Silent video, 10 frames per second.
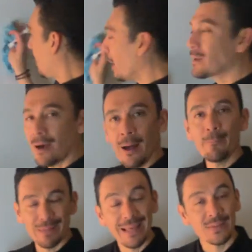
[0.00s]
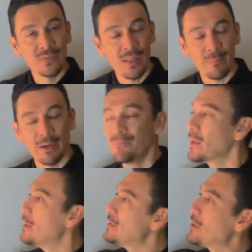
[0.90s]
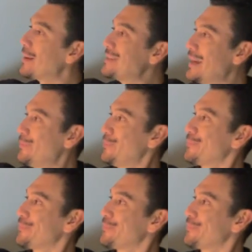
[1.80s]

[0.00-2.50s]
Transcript: a complex number? So example,